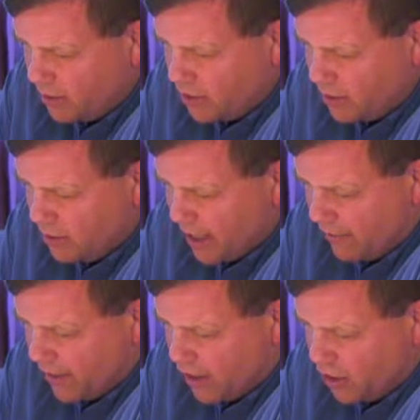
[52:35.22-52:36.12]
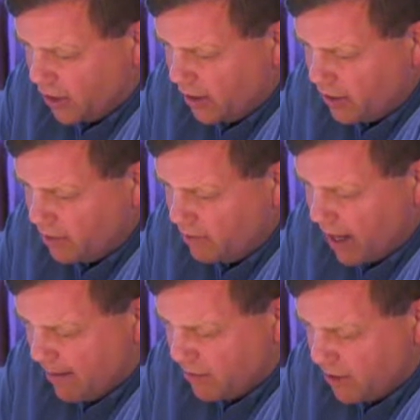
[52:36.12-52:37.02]
his salvation, his
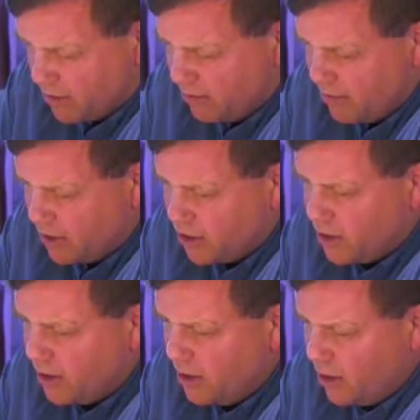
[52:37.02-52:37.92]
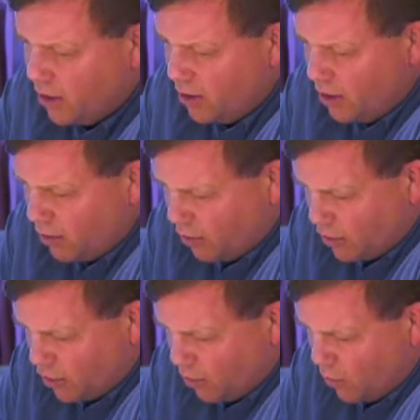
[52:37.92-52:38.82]
baptism, his
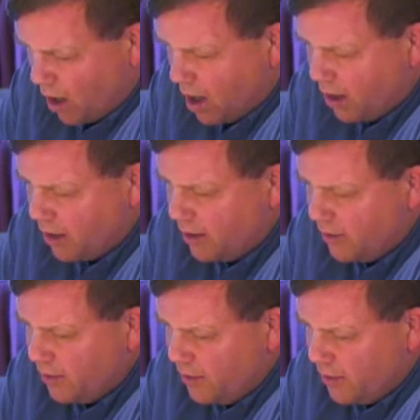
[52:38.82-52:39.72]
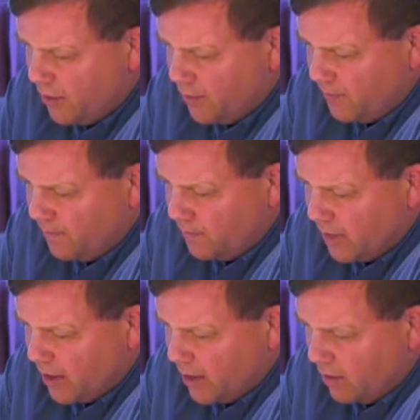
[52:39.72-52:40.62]
Christian walk,
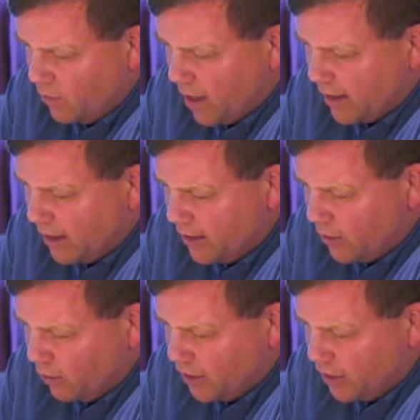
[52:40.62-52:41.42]
walking in